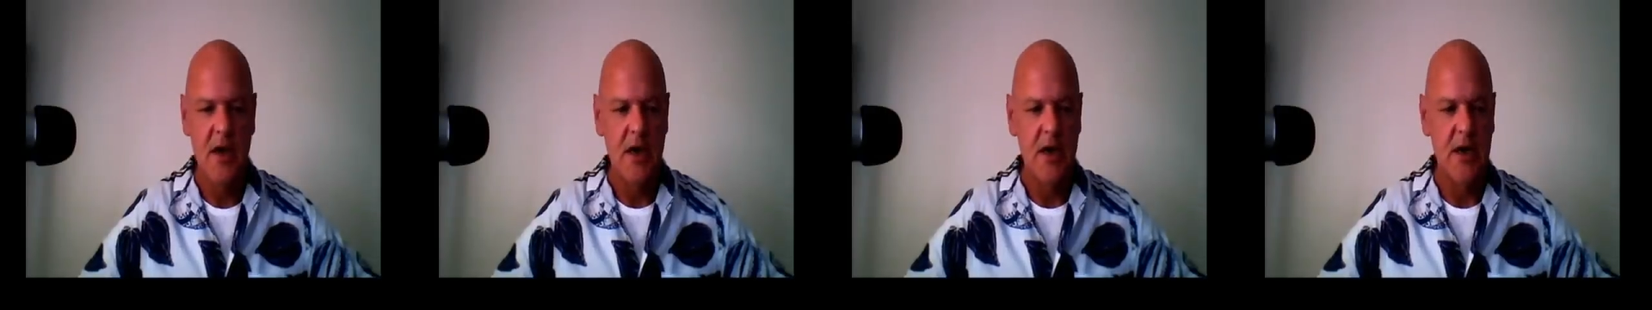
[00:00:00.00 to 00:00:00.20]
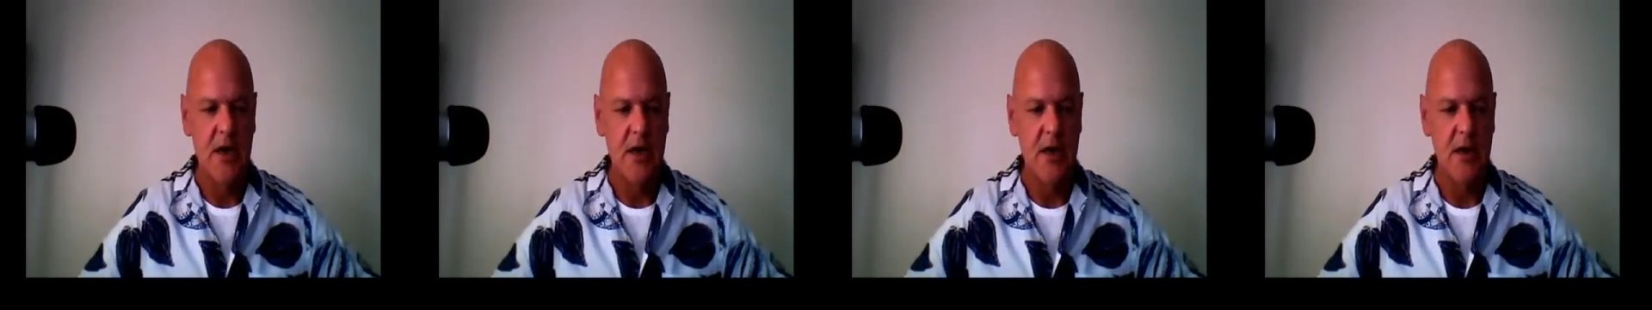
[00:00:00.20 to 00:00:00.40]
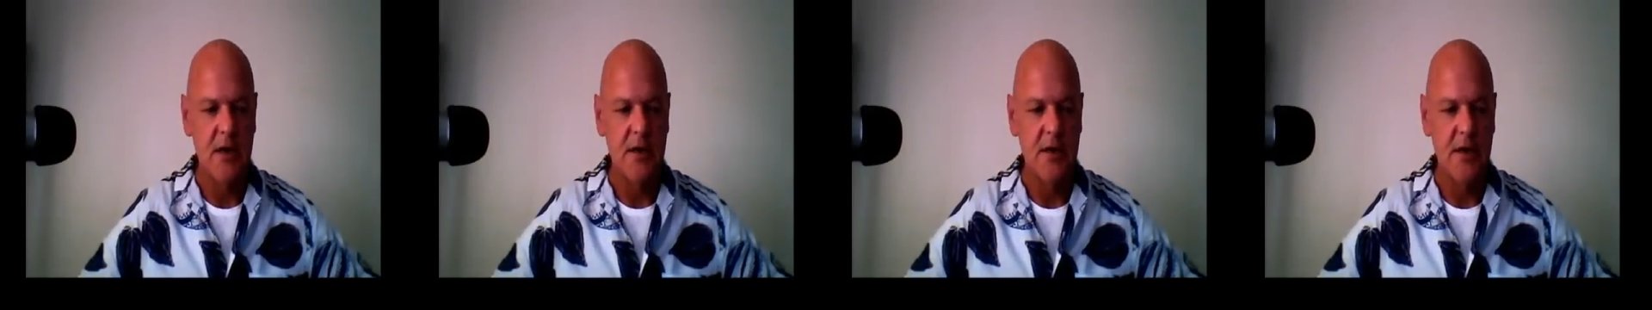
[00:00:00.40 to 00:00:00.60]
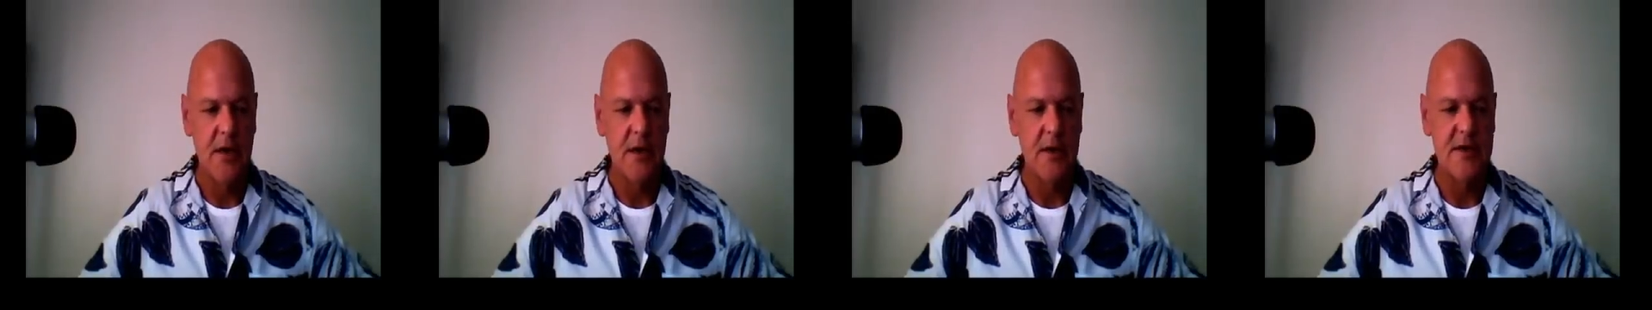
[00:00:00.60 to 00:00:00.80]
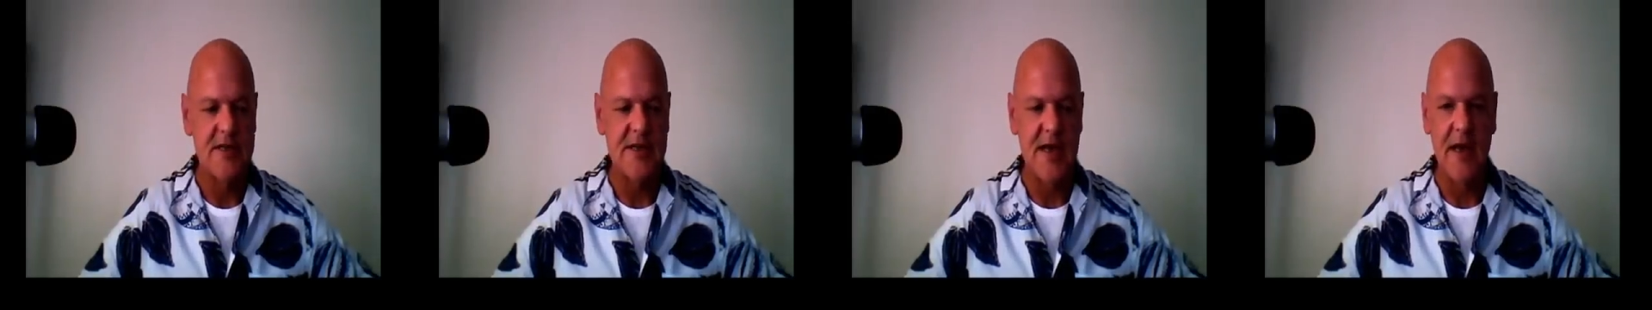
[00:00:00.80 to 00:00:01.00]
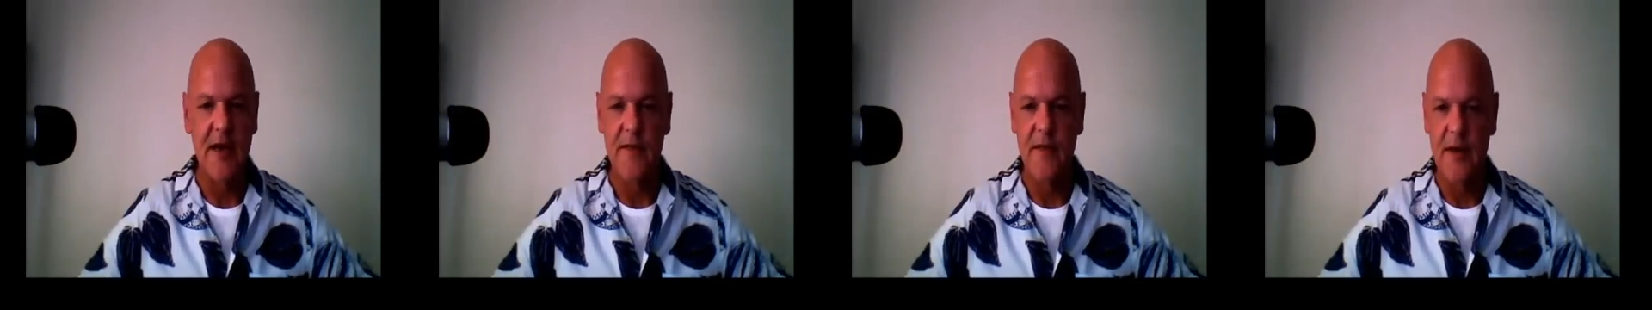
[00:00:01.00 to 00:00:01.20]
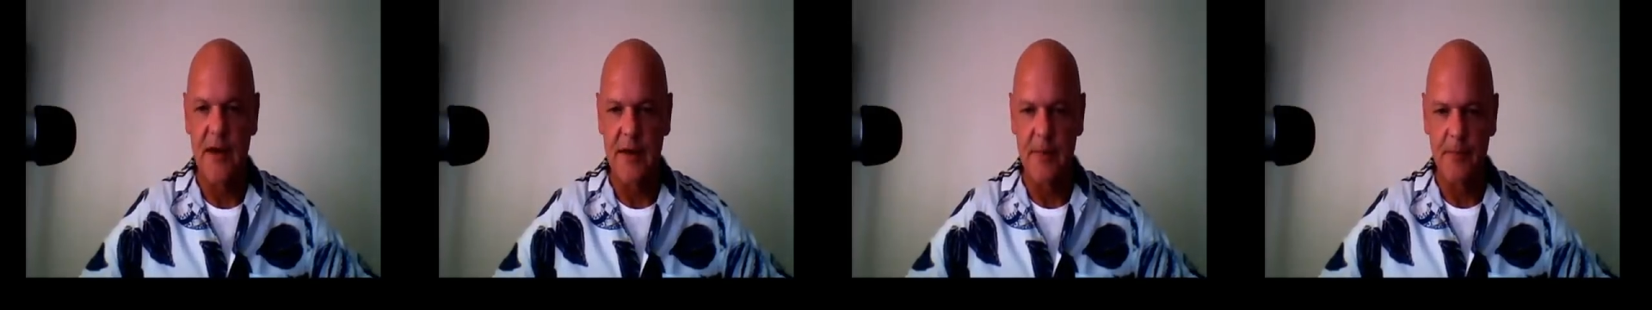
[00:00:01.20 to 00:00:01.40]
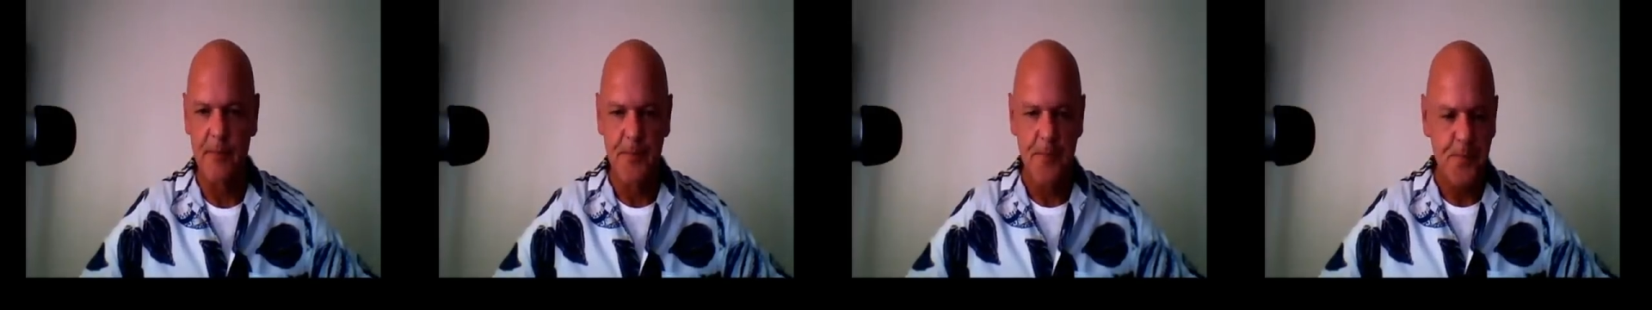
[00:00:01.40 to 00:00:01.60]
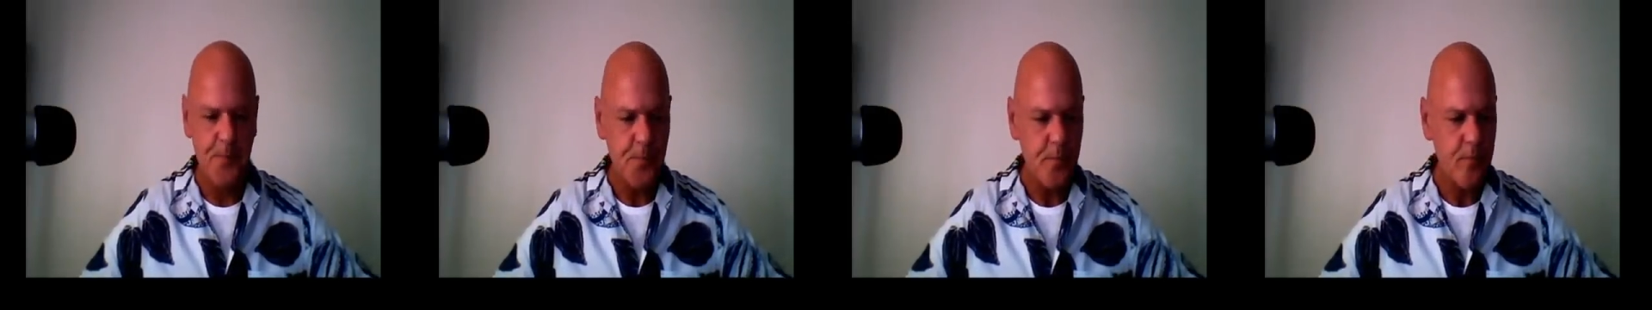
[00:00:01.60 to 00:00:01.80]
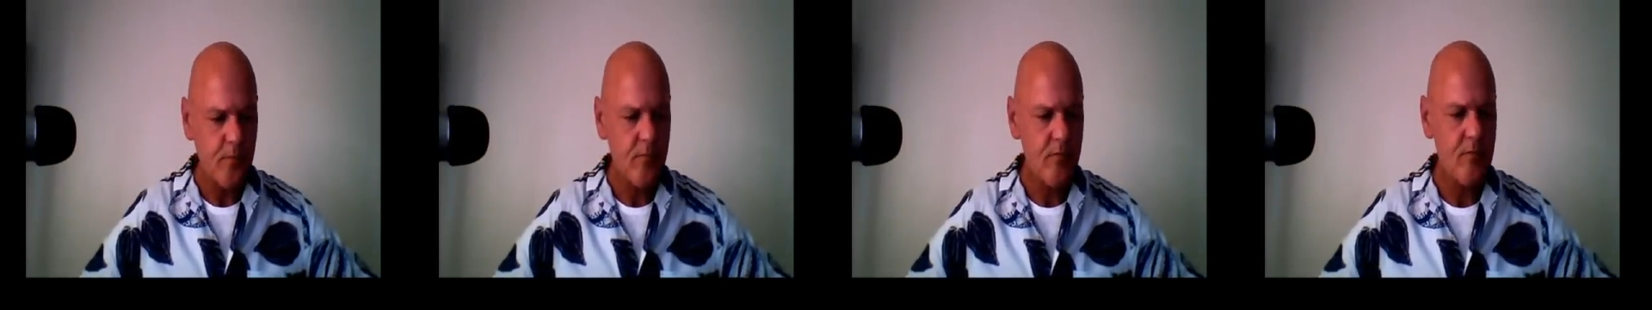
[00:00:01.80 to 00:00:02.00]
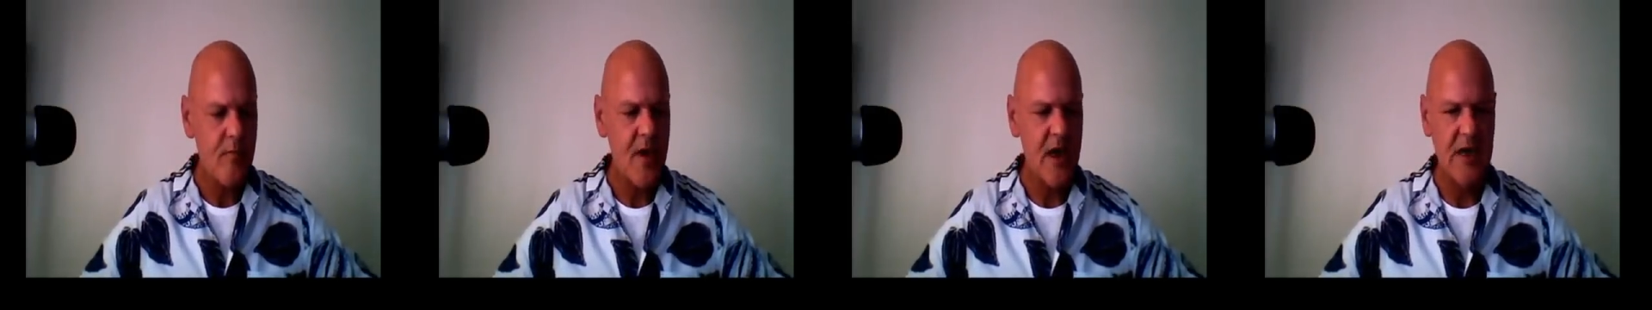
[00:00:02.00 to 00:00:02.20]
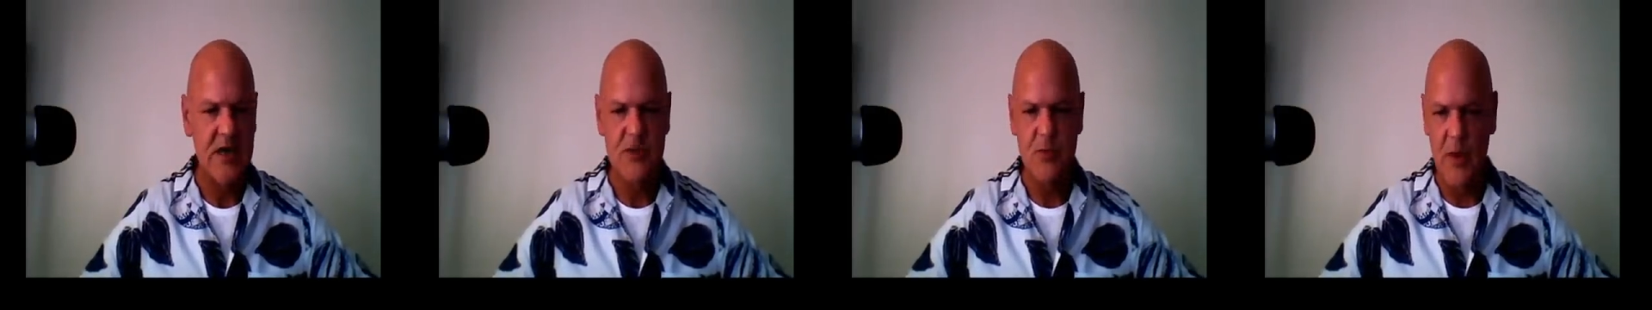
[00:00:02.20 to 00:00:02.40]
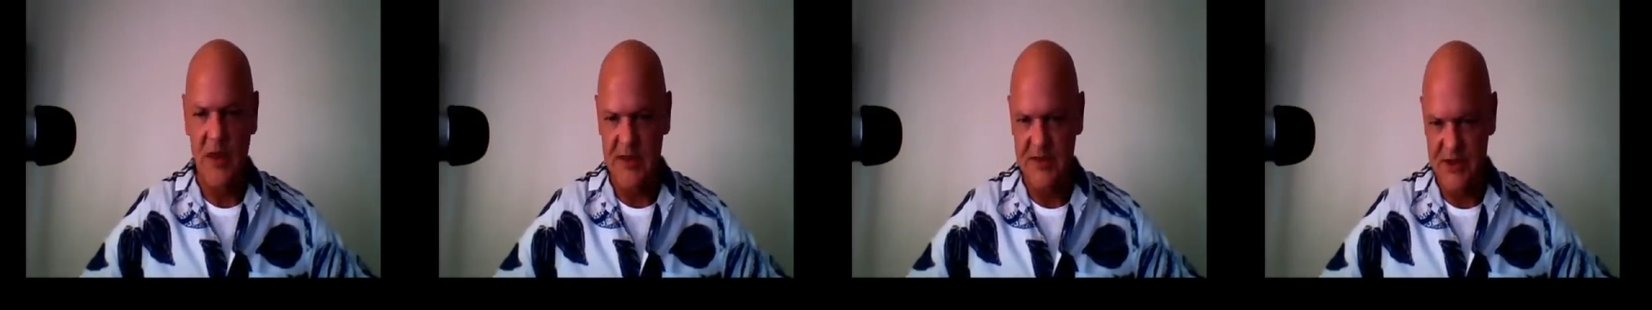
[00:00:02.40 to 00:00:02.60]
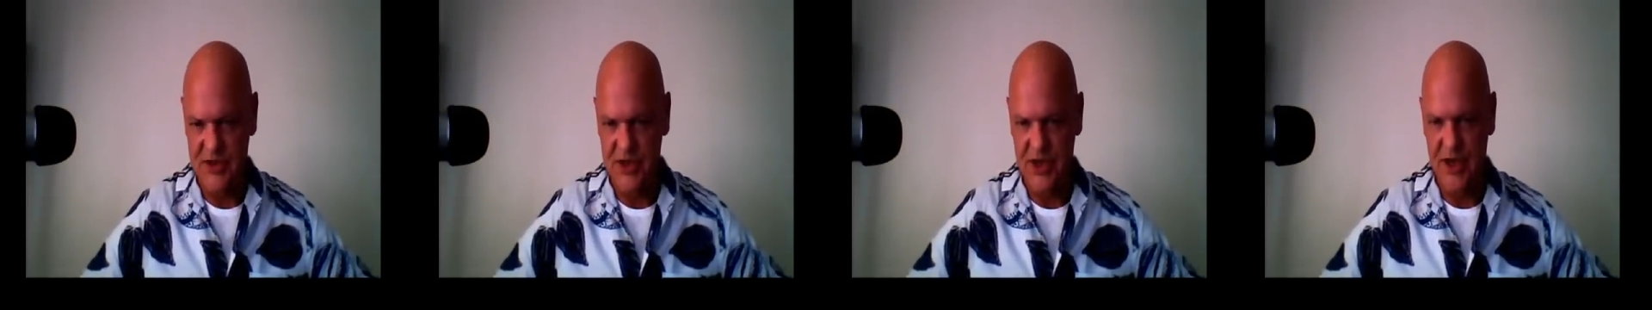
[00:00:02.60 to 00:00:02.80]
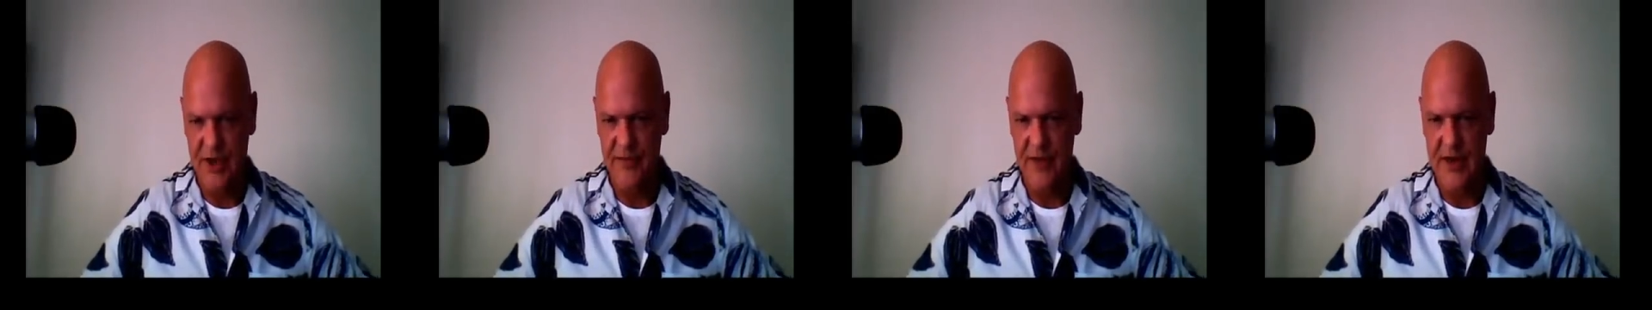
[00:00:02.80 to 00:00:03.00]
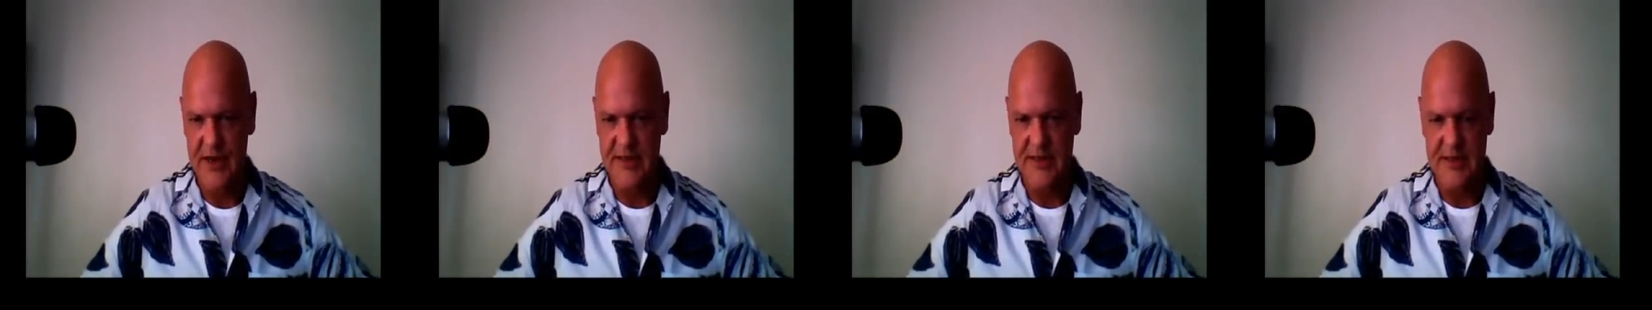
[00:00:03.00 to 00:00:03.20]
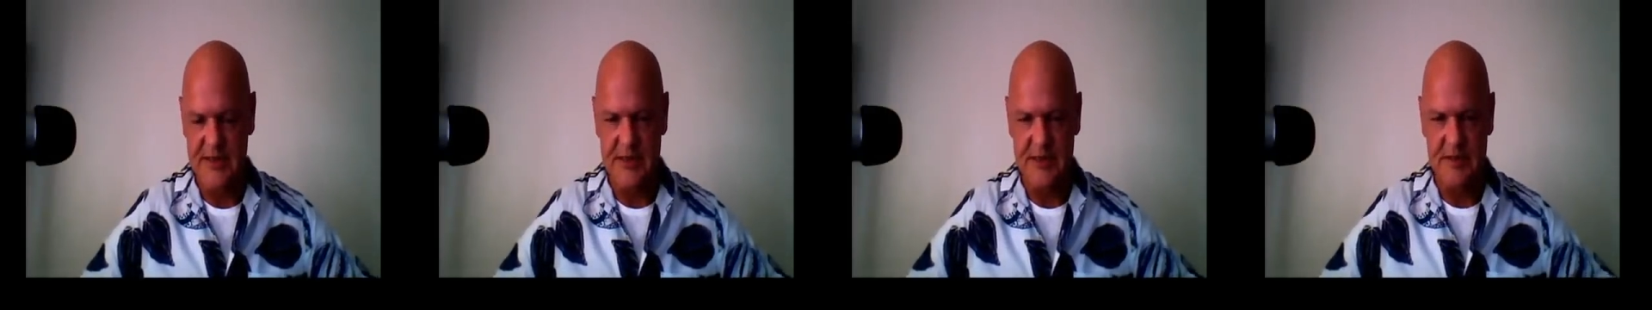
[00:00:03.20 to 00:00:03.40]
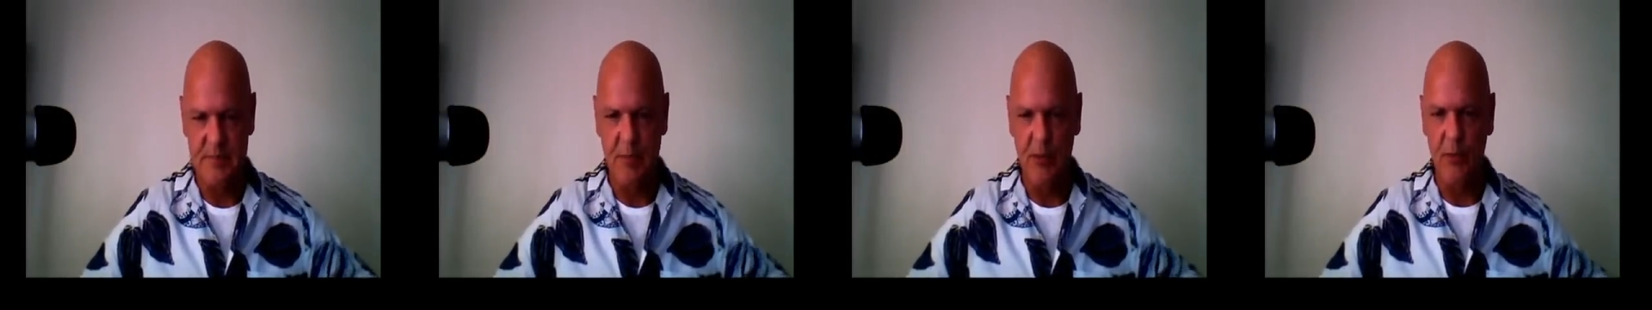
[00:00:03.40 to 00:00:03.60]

you know, selling that as well as generators.